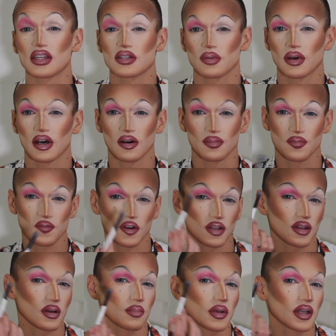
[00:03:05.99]
this will help
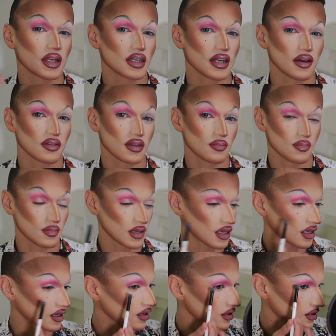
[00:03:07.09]
further blend out the pink.